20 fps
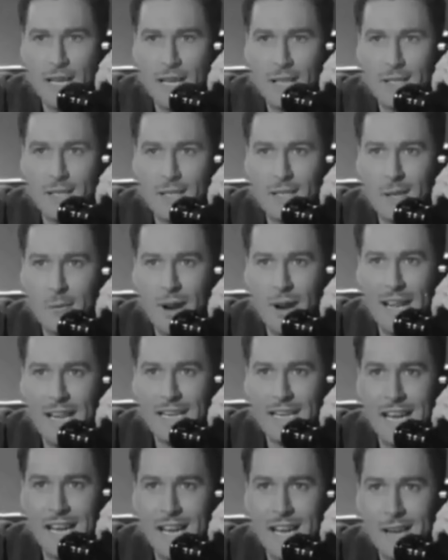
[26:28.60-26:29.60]
guests
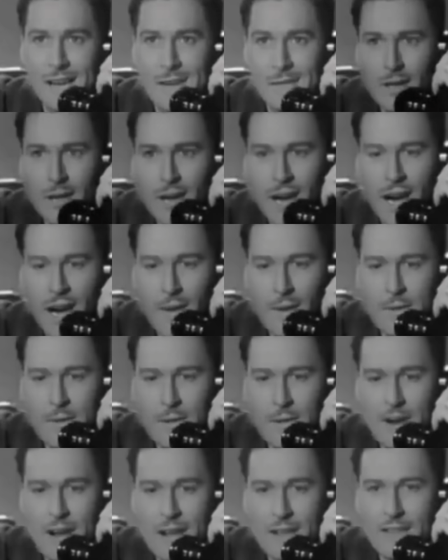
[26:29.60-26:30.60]
during private
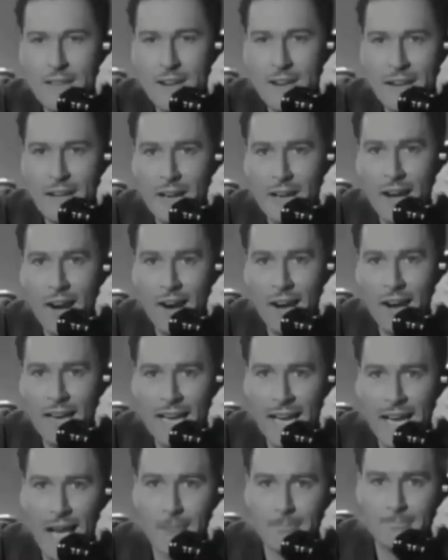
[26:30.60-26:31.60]
moments. Creepy
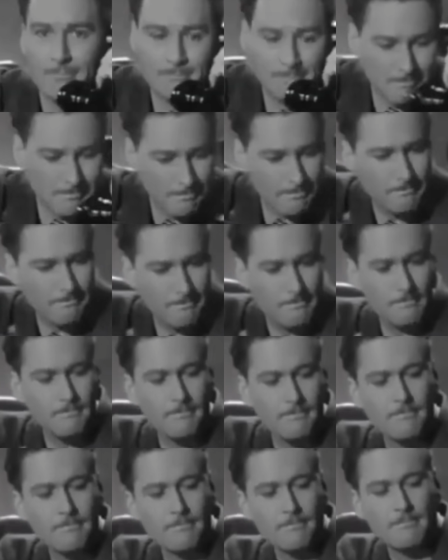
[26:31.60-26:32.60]
doesn't even begin to
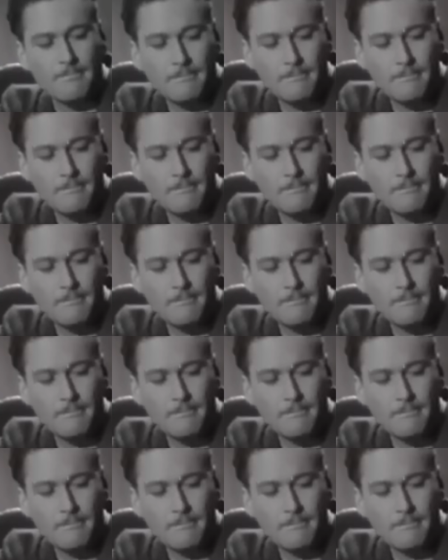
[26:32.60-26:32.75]
cover it.